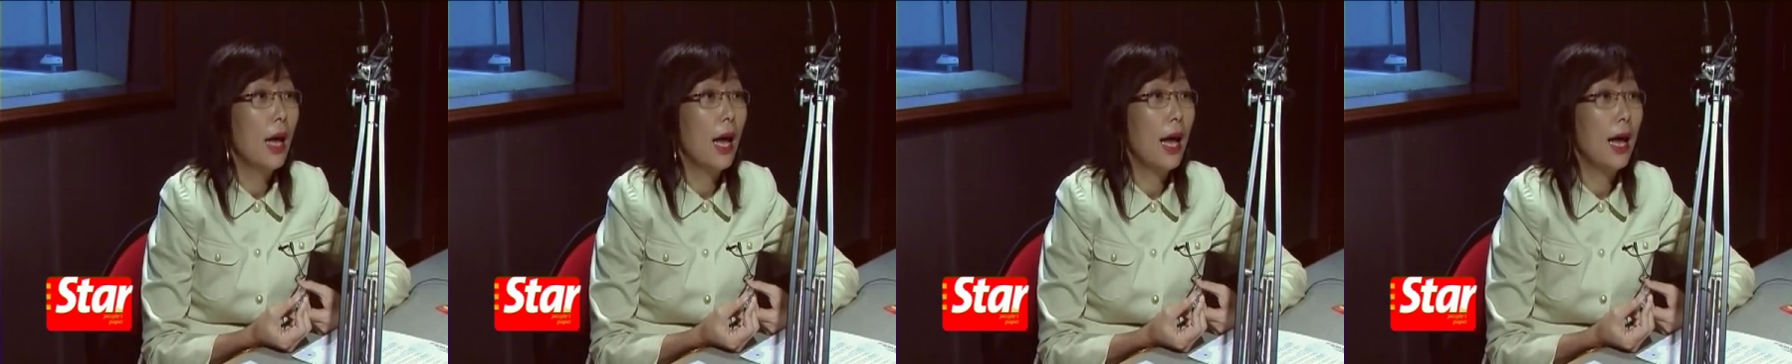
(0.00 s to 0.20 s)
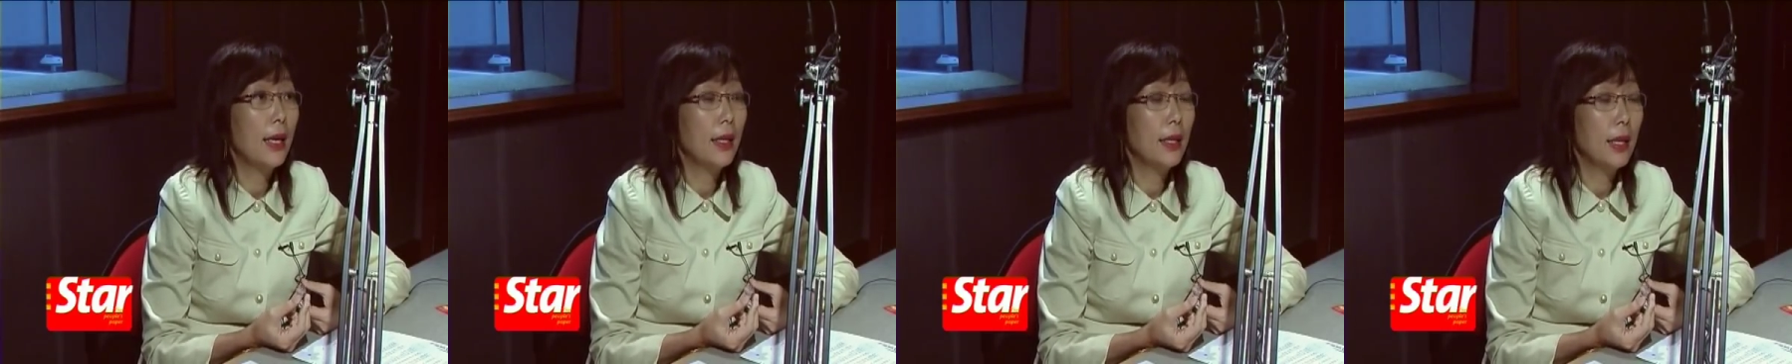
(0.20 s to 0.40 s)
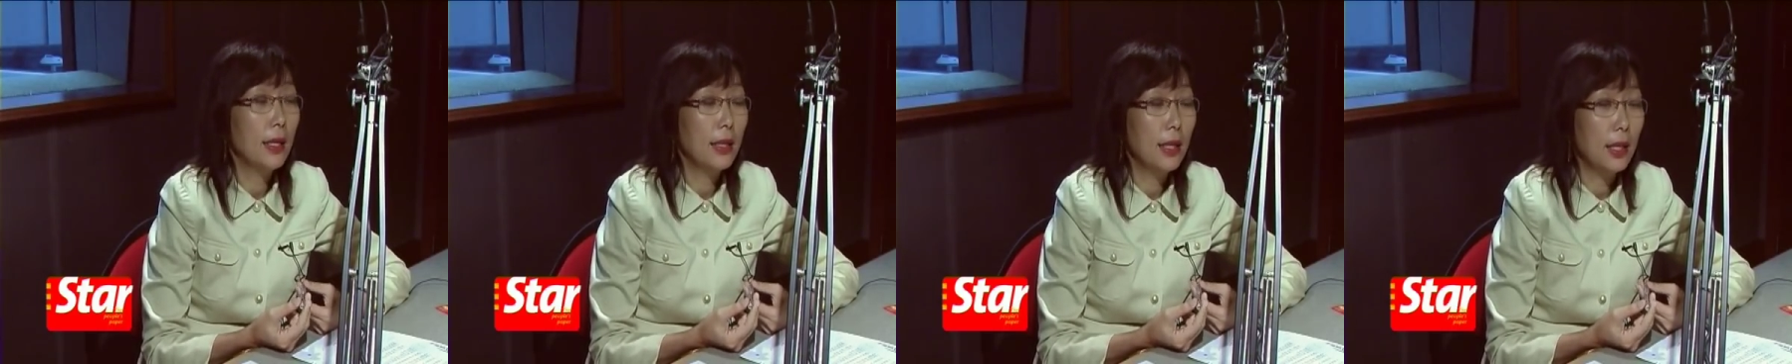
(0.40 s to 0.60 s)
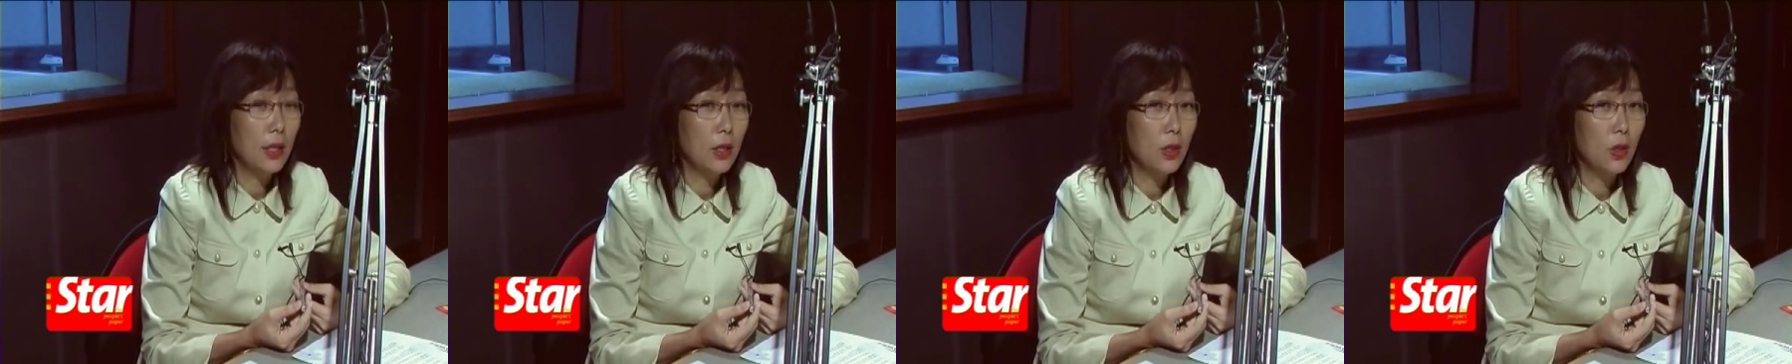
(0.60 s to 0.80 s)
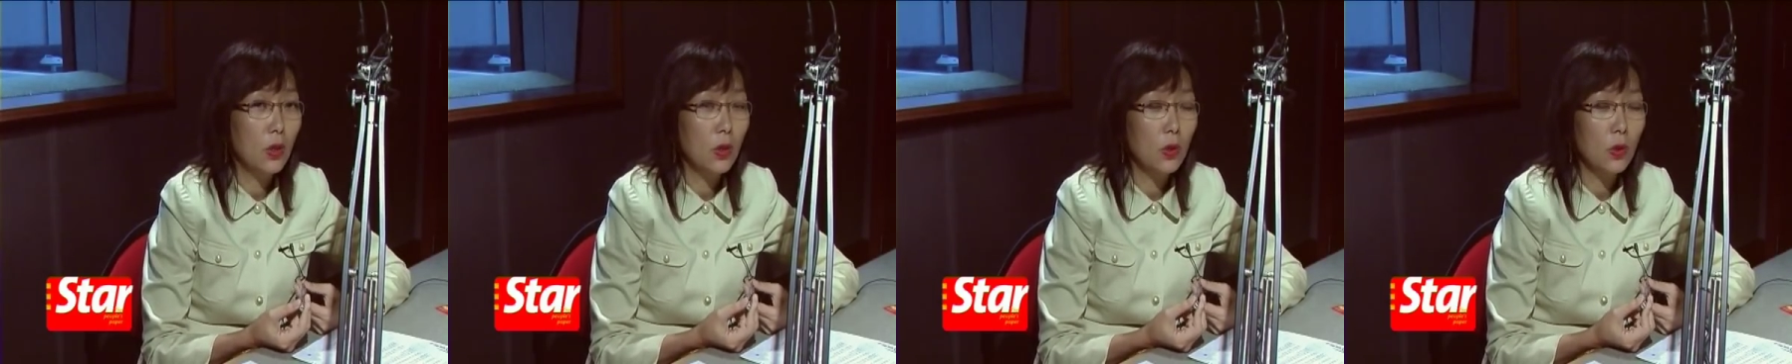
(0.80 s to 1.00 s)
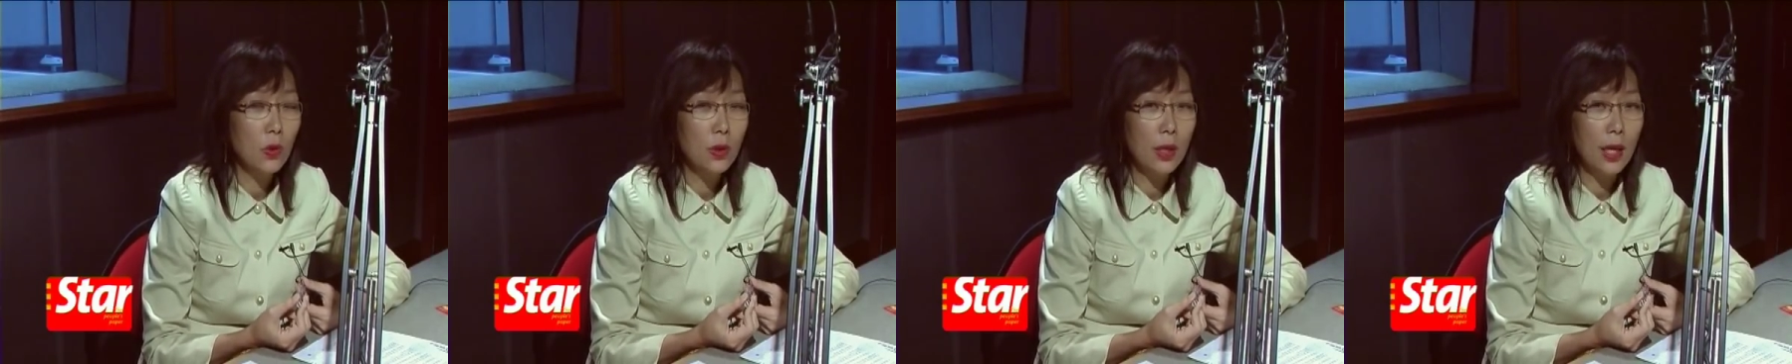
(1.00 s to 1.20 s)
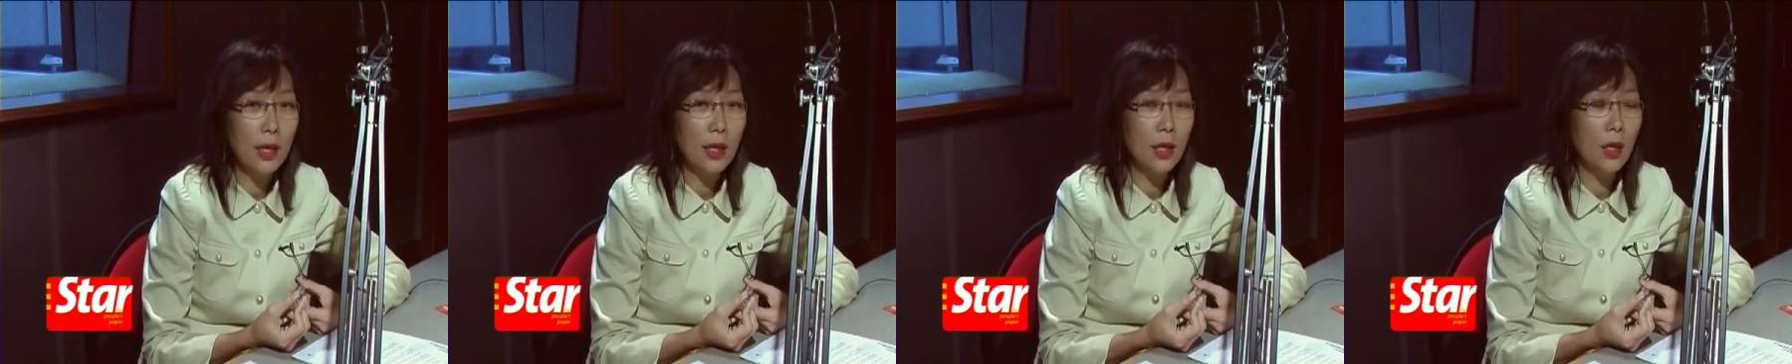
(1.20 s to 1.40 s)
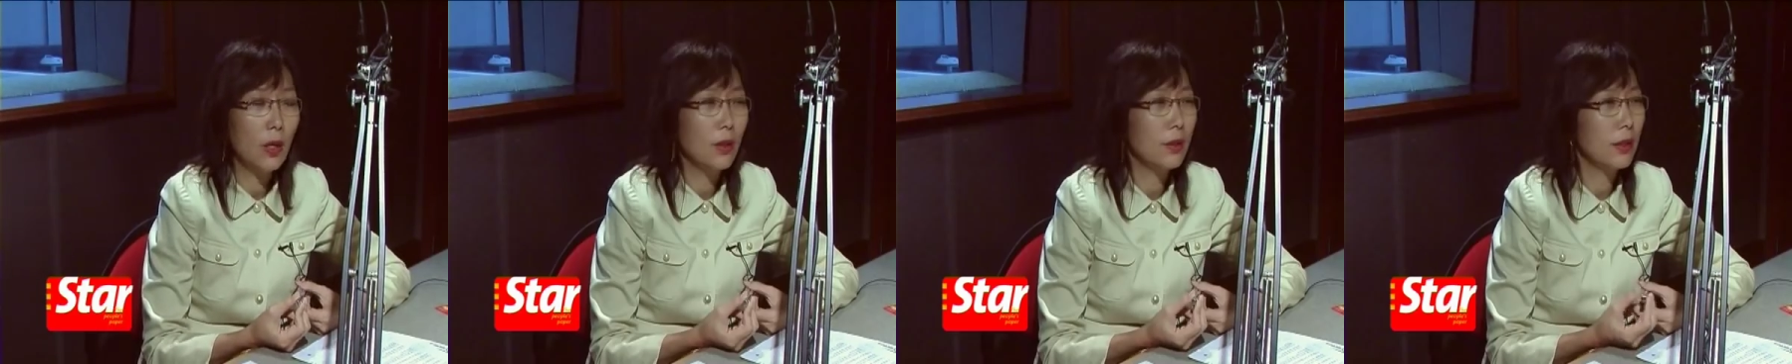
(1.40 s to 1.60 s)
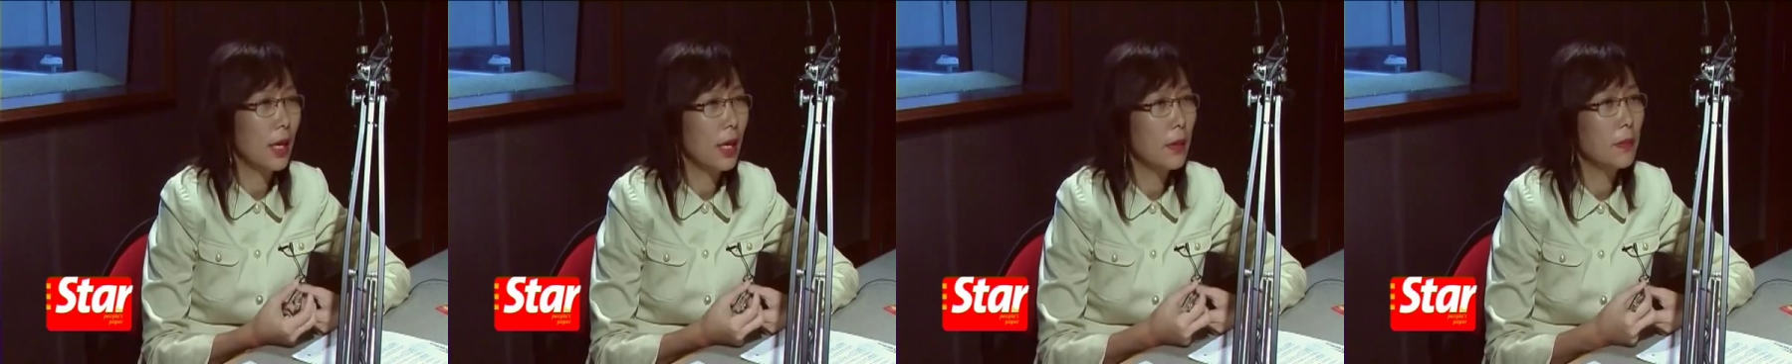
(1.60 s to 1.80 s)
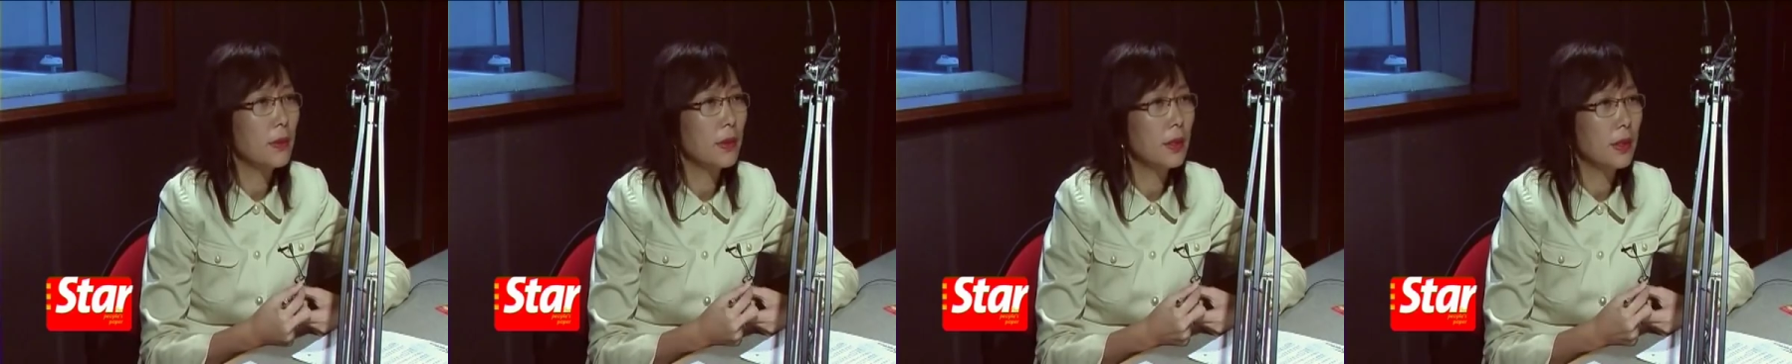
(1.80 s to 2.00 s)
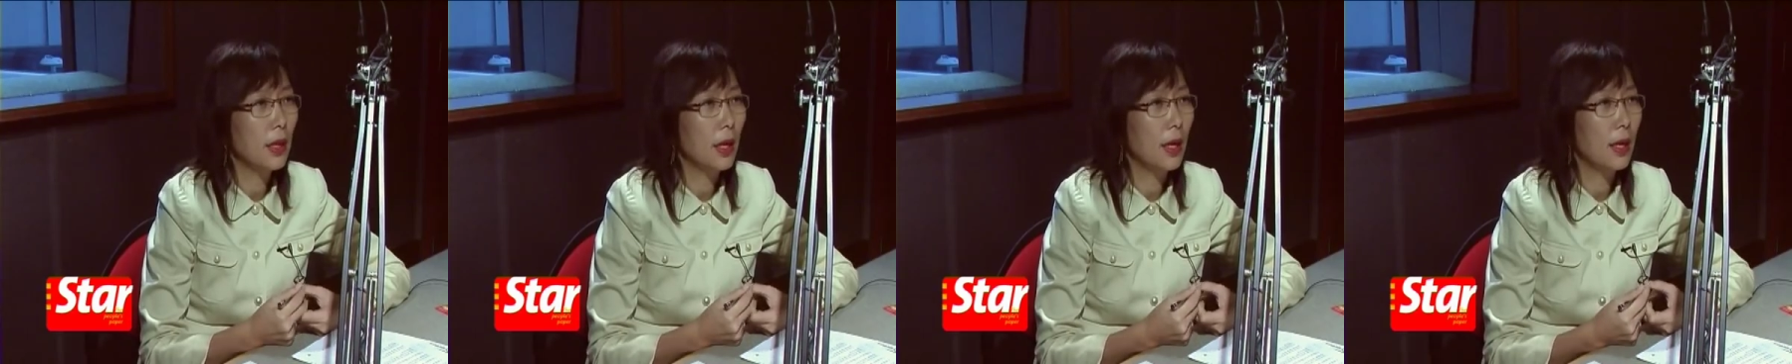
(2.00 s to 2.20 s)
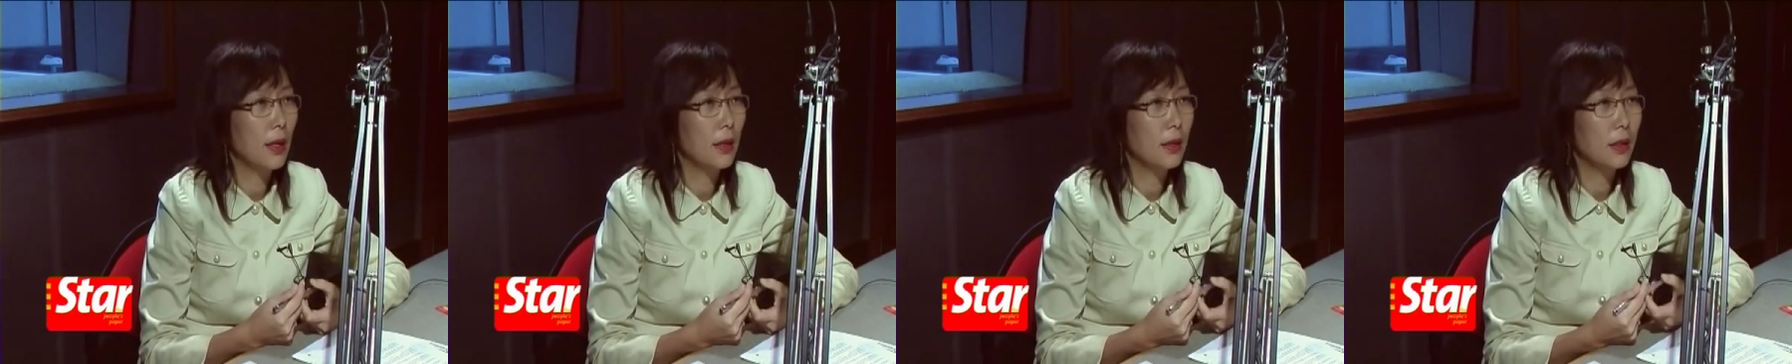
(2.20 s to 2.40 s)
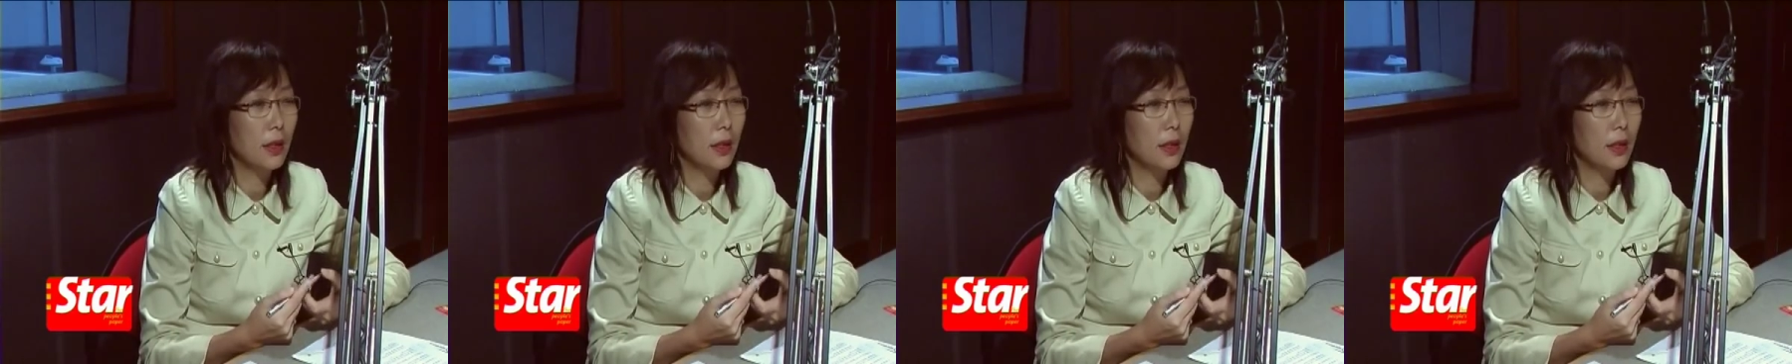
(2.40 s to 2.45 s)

and uh, they did not know that a lot of times uh,